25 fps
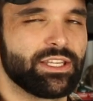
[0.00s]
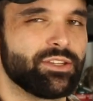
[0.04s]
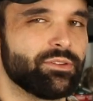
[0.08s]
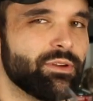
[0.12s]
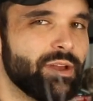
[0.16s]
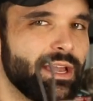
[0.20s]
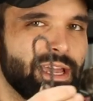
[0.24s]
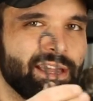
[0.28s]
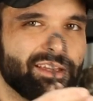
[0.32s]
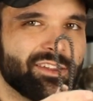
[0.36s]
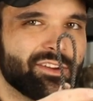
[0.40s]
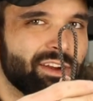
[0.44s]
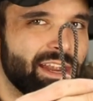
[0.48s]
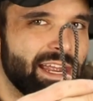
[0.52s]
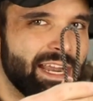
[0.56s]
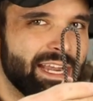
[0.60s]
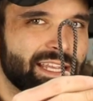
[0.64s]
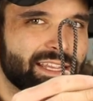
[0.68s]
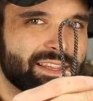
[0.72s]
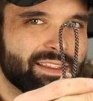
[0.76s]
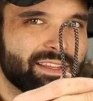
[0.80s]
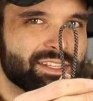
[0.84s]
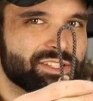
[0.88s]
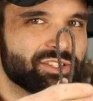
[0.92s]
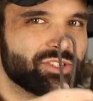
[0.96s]
You're
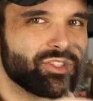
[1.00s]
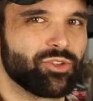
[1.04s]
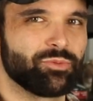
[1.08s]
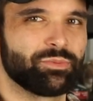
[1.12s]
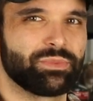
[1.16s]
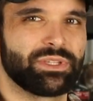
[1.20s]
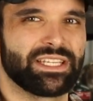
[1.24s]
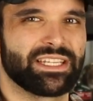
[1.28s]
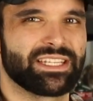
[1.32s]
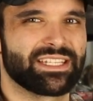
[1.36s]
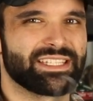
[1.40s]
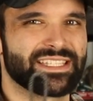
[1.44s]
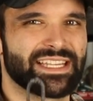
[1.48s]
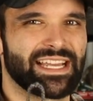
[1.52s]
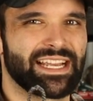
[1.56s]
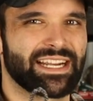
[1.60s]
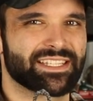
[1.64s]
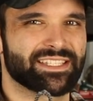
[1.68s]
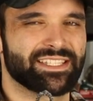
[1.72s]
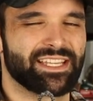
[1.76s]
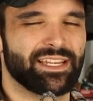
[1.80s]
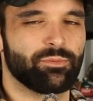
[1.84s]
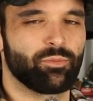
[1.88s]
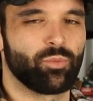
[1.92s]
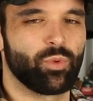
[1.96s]
adding this loop the
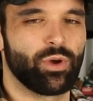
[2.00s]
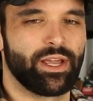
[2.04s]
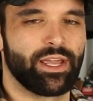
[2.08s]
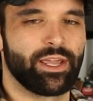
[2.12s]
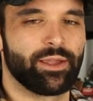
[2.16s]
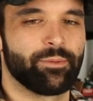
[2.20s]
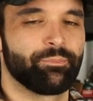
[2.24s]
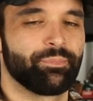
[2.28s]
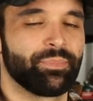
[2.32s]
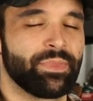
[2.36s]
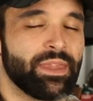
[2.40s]
exact same way.